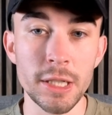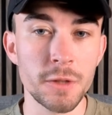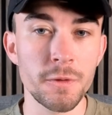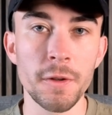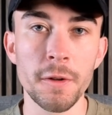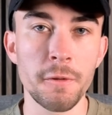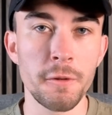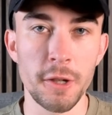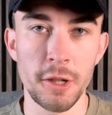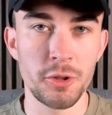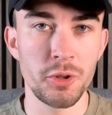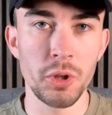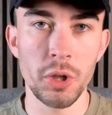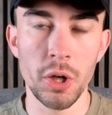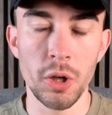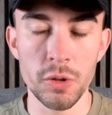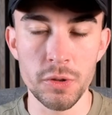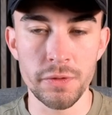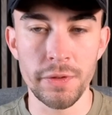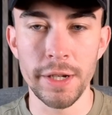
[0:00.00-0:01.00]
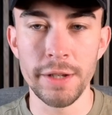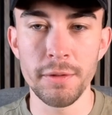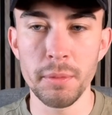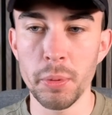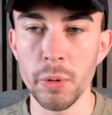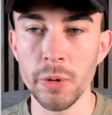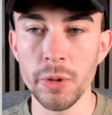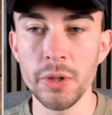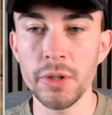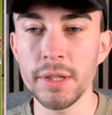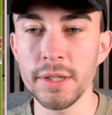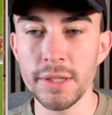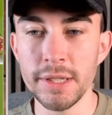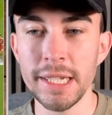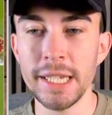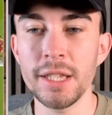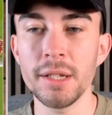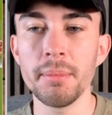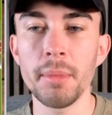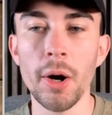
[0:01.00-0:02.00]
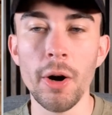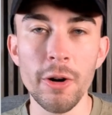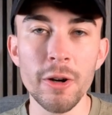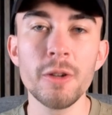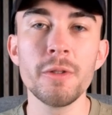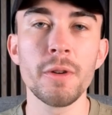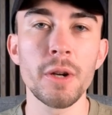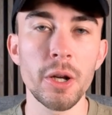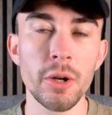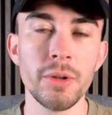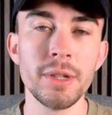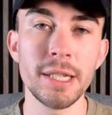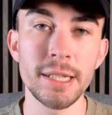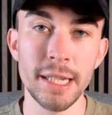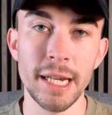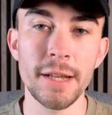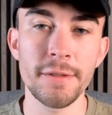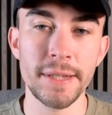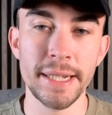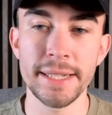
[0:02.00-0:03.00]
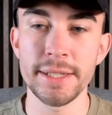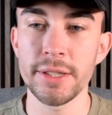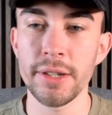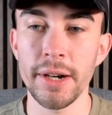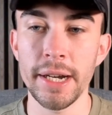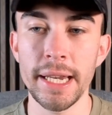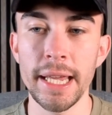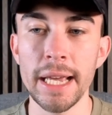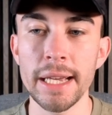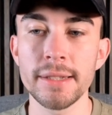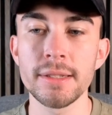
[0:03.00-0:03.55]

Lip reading: for the first 2 goals for Liverpool. You can see them overloading the left-hand side here.